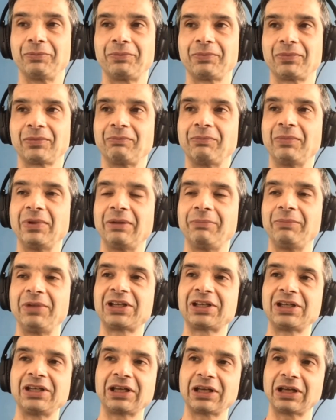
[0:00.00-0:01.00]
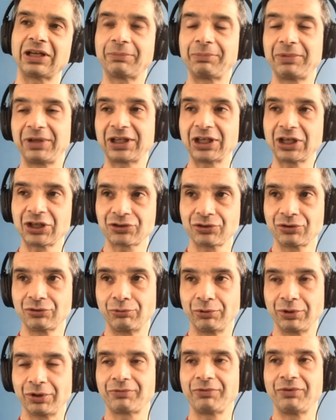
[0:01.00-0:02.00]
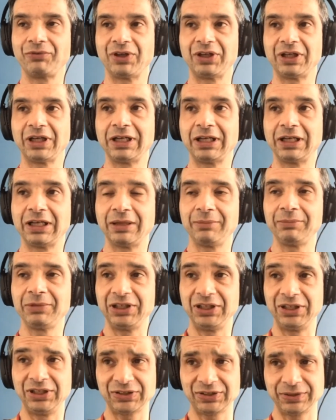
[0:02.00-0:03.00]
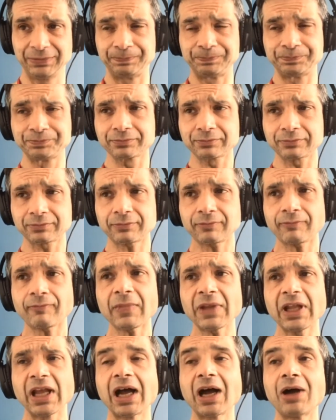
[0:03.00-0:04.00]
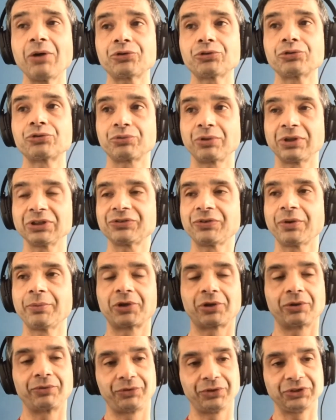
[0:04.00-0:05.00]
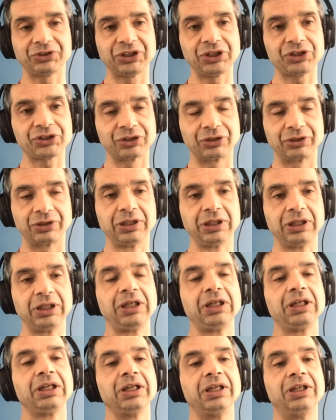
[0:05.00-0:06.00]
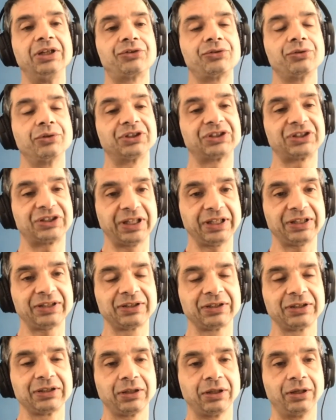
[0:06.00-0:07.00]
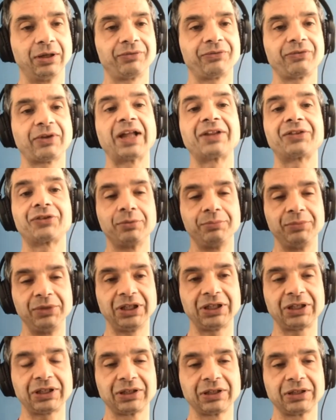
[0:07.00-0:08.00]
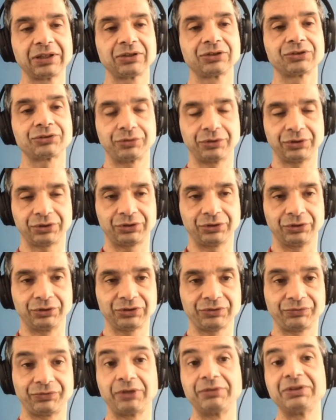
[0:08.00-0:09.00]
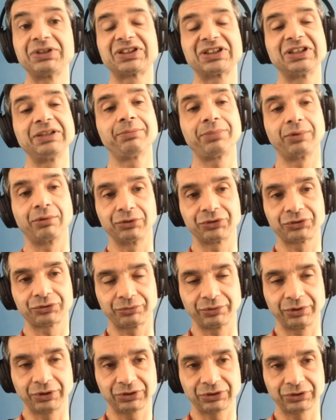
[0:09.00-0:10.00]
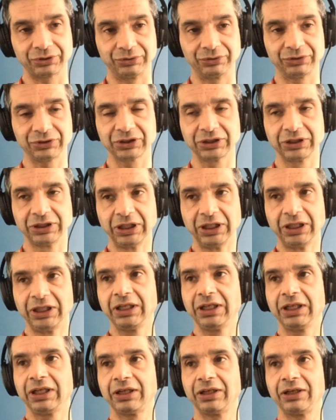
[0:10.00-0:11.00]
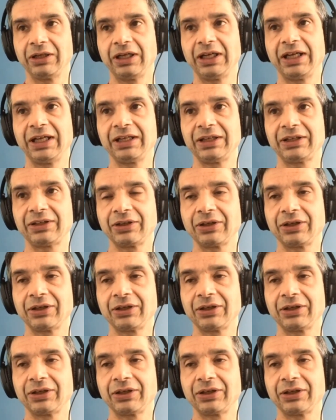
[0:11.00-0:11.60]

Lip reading: making an application work with an LLM is how to transform a conversation into a set of atomic structures, very simple structures. And